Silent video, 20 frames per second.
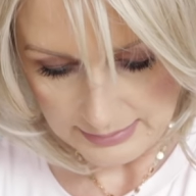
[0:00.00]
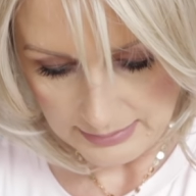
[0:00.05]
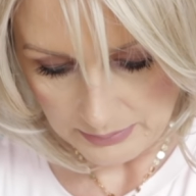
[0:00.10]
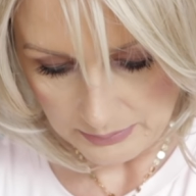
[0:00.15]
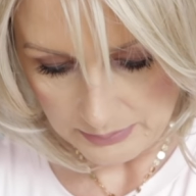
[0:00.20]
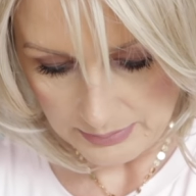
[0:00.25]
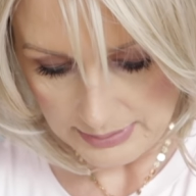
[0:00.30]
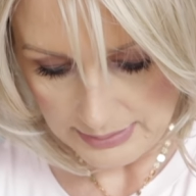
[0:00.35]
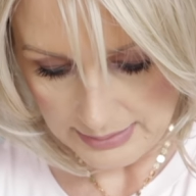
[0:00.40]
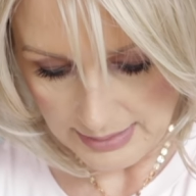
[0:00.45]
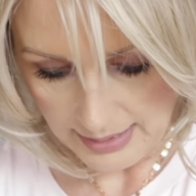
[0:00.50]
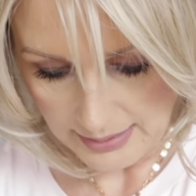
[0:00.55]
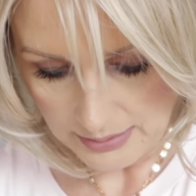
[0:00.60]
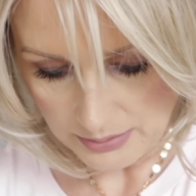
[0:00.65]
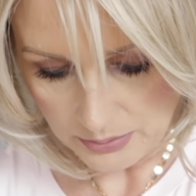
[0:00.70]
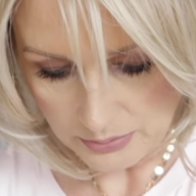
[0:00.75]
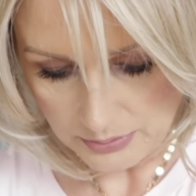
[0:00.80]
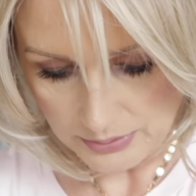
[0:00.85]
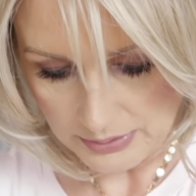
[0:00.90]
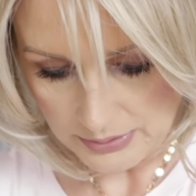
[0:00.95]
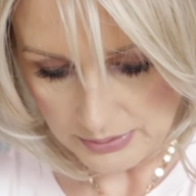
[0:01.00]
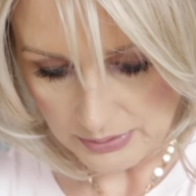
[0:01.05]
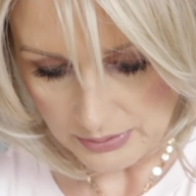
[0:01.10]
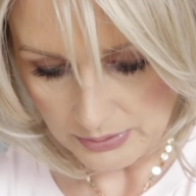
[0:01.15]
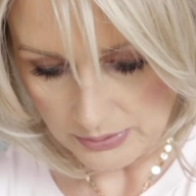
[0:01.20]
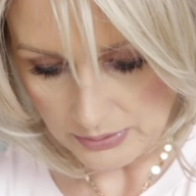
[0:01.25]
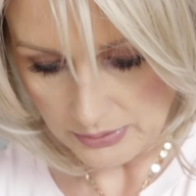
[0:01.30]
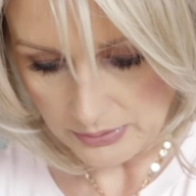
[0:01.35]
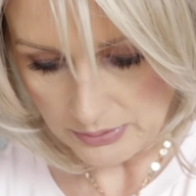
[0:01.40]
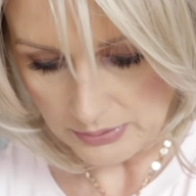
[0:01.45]
So that looks
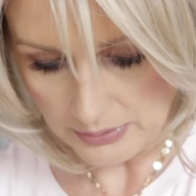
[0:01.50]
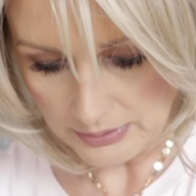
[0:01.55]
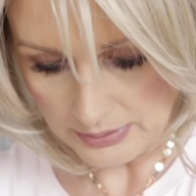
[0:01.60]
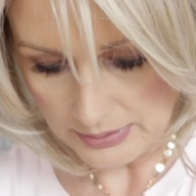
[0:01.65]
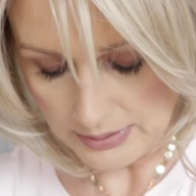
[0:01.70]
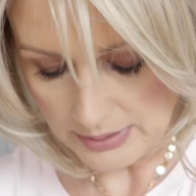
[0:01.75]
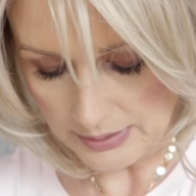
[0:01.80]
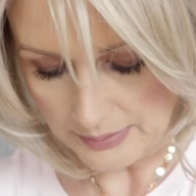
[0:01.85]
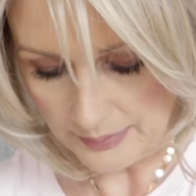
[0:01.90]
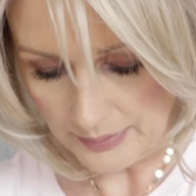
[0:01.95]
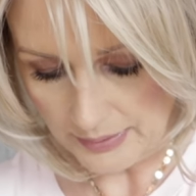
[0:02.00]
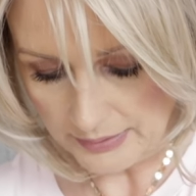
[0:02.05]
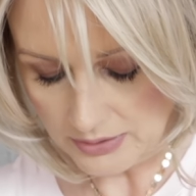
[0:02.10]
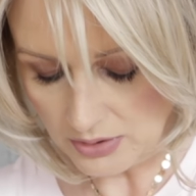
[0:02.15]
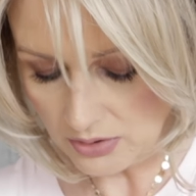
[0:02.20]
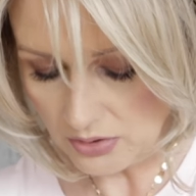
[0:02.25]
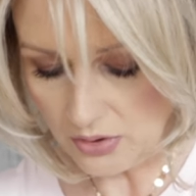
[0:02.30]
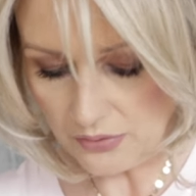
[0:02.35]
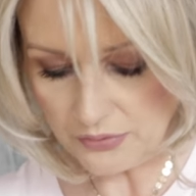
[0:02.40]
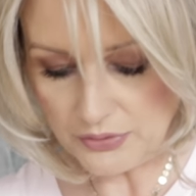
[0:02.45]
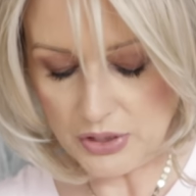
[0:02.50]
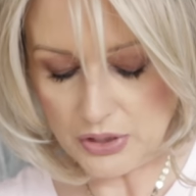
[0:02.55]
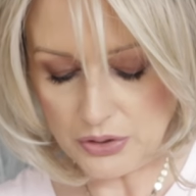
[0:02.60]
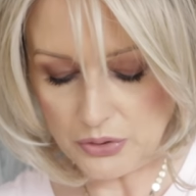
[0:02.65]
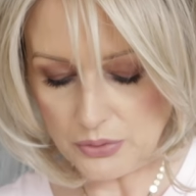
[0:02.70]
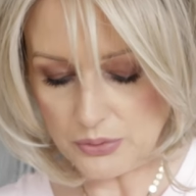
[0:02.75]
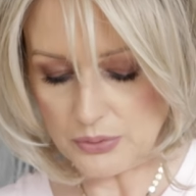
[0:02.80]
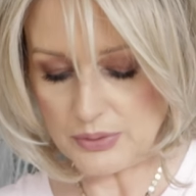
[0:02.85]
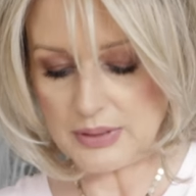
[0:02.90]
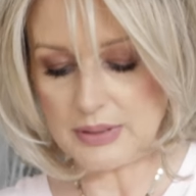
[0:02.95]
good. I don't often
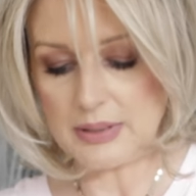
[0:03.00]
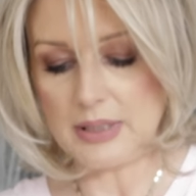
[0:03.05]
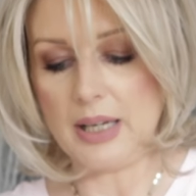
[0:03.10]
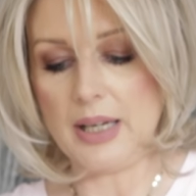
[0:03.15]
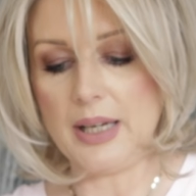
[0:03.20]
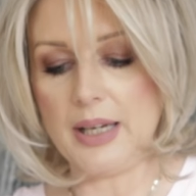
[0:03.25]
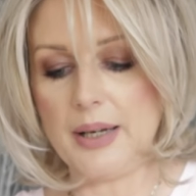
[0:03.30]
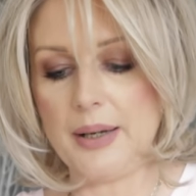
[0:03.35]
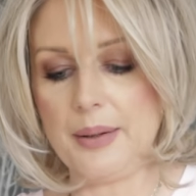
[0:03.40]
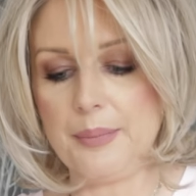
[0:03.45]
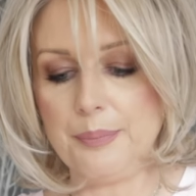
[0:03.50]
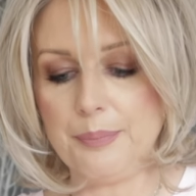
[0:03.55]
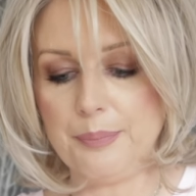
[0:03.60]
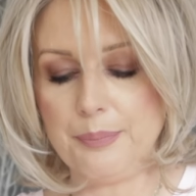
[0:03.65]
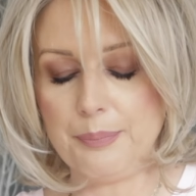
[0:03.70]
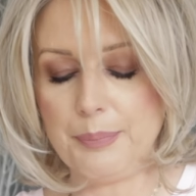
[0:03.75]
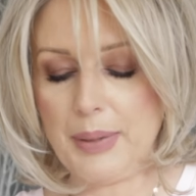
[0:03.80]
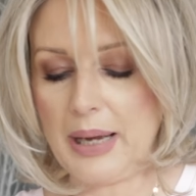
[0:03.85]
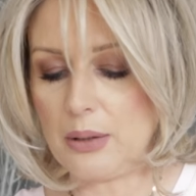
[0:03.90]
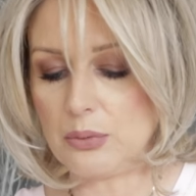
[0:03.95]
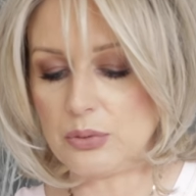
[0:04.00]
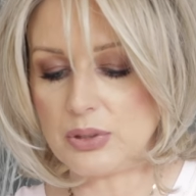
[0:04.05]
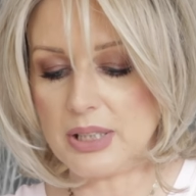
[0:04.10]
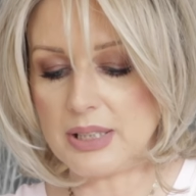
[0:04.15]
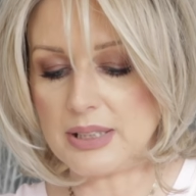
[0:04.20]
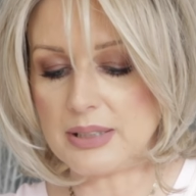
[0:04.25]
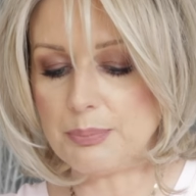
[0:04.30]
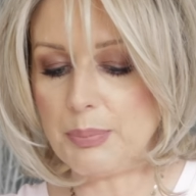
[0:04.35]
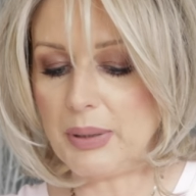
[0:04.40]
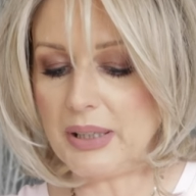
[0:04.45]
use
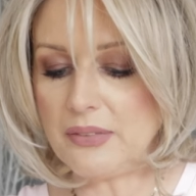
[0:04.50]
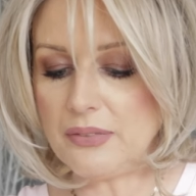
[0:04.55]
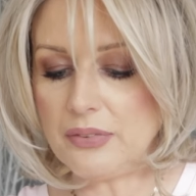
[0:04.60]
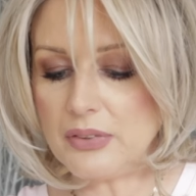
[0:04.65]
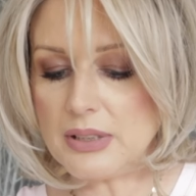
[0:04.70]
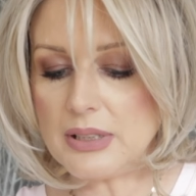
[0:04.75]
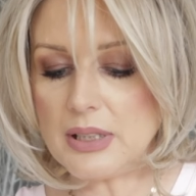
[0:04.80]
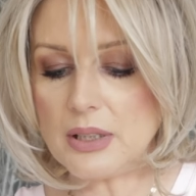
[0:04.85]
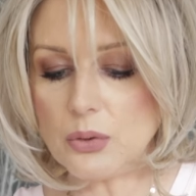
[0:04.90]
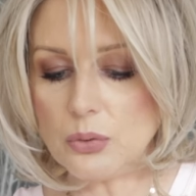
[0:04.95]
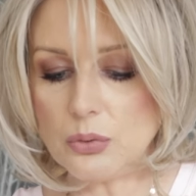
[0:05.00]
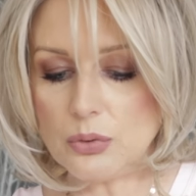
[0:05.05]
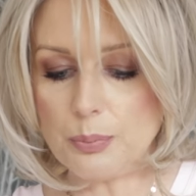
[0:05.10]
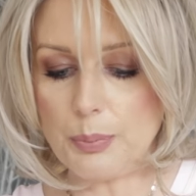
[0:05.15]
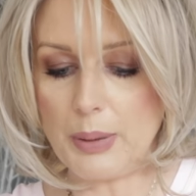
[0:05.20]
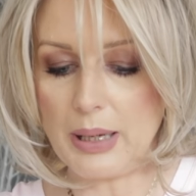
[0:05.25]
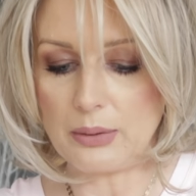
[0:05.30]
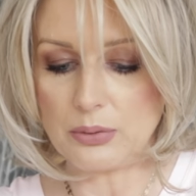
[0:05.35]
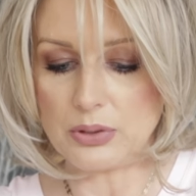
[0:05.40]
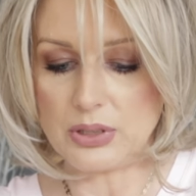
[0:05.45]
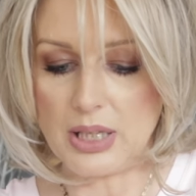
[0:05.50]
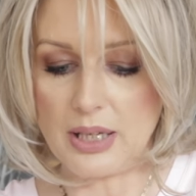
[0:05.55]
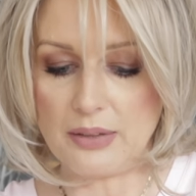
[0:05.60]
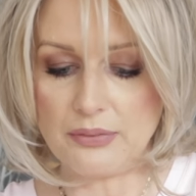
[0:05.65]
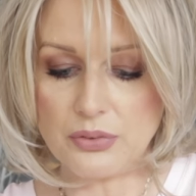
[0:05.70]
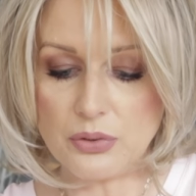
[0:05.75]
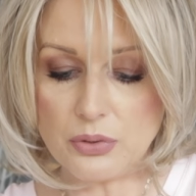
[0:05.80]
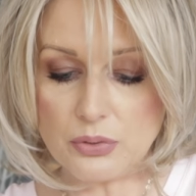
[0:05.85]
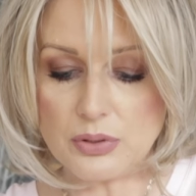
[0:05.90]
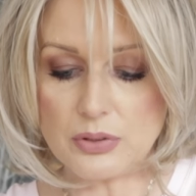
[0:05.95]
powders, but if it's a good powder,
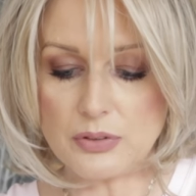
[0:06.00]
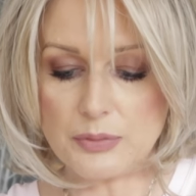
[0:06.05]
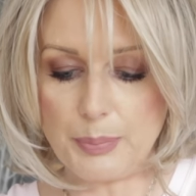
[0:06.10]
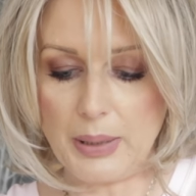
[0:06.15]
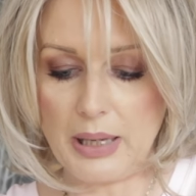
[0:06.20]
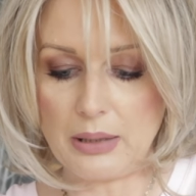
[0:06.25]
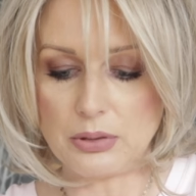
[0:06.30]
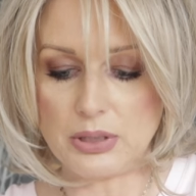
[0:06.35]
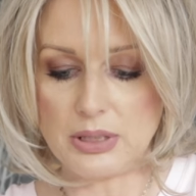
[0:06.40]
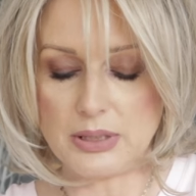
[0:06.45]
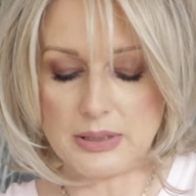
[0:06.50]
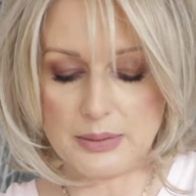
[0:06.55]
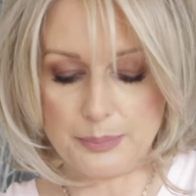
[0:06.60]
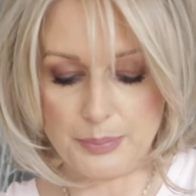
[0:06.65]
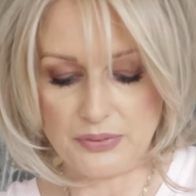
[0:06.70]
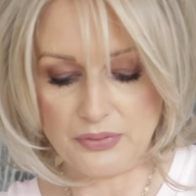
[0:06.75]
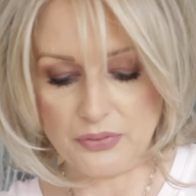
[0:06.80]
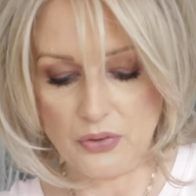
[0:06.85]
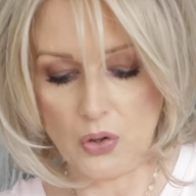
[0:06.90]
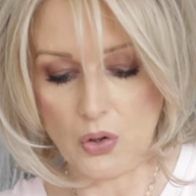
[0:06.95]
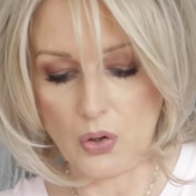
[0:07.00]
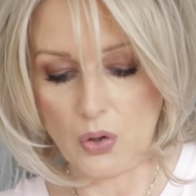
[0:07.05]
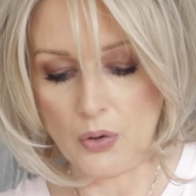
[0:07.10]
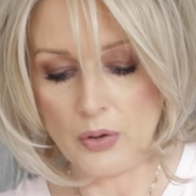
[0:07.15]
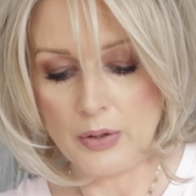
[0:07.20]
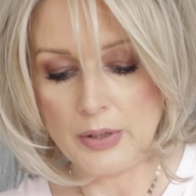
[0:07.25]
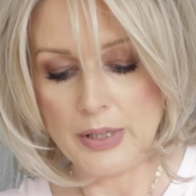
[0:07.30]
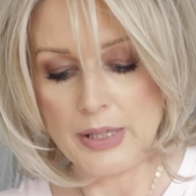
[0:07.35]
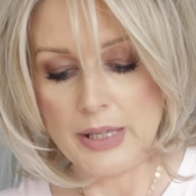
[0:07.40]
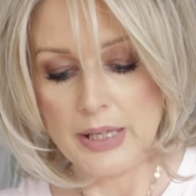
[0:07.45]
I've used powders
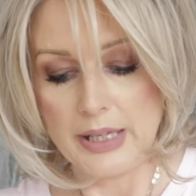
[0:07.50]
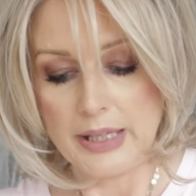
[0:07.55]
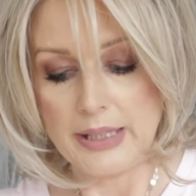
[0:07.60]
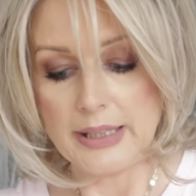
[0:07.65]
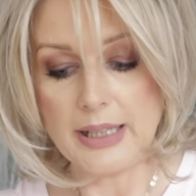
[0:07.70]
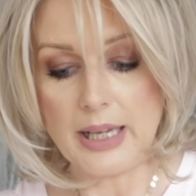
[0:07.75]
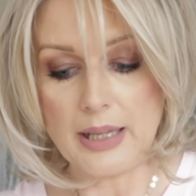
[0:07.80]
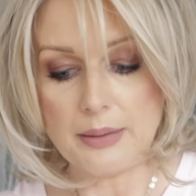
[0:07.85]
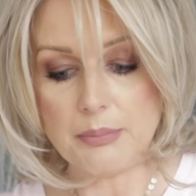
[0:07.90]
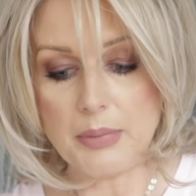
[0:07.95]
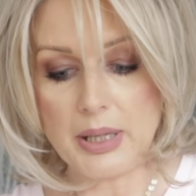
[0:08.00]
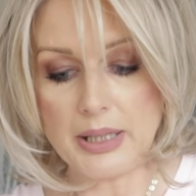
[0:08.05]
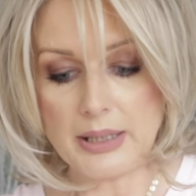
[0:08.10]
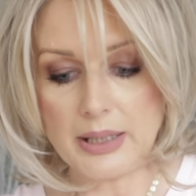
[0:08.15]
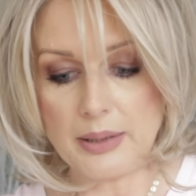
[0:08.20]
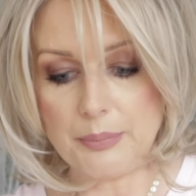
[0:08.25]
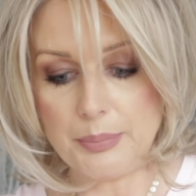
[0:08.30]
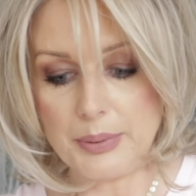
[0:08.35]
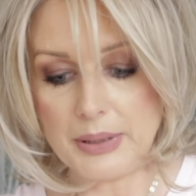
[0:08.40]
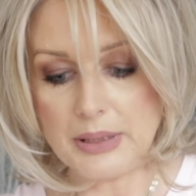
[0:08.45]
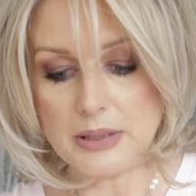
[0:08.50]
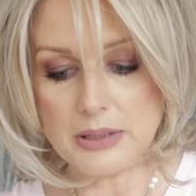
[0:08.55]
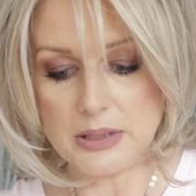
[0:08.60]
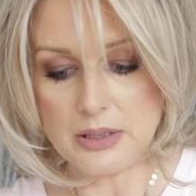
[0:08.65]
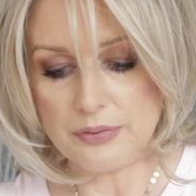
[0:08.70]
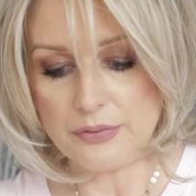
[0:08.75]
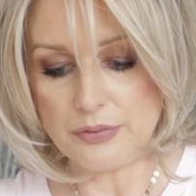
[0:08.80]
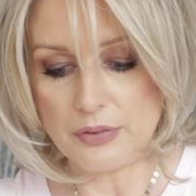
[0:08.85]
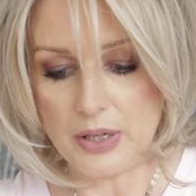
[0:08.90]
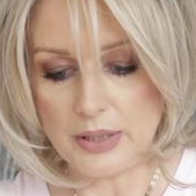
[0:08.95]
before, it can make a big
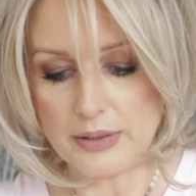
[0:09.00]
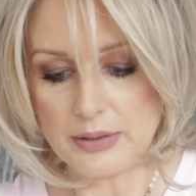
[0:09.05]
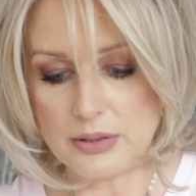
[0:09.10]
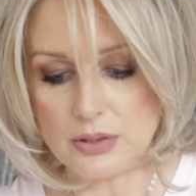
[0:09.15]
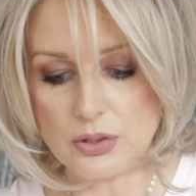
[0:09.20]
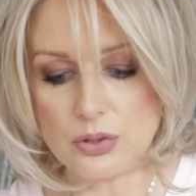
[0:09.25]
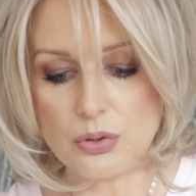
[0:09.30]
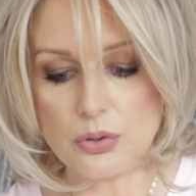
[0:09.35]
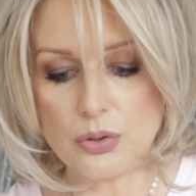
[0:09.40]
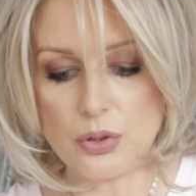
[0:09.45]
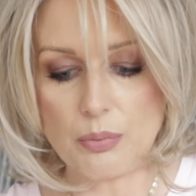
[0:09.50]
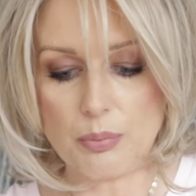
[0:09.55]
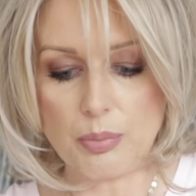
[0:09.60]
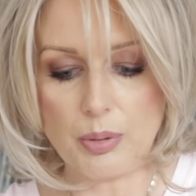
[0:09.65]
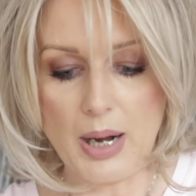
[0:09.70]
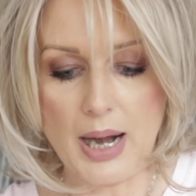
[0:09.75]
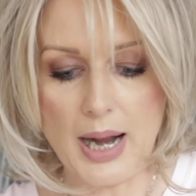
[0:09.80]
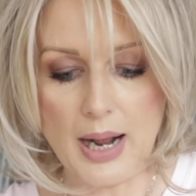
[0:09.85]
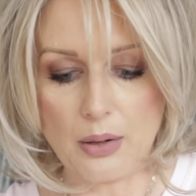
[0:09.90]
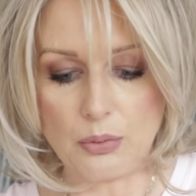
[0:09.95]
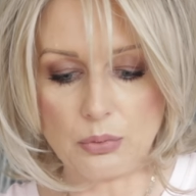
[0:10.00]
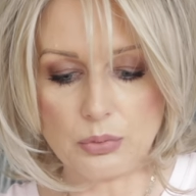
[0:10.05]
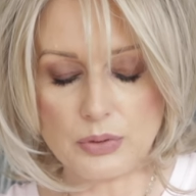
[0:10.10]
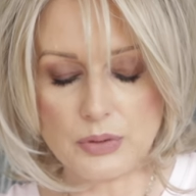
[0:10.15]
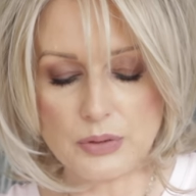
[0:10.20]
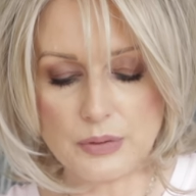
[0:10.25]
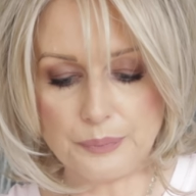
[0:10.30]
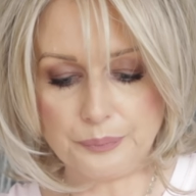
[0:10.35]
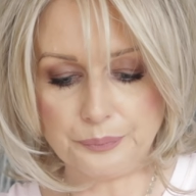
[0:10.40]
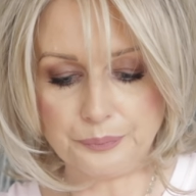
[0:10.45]
difference to your
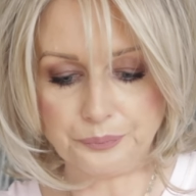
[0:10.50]
brows.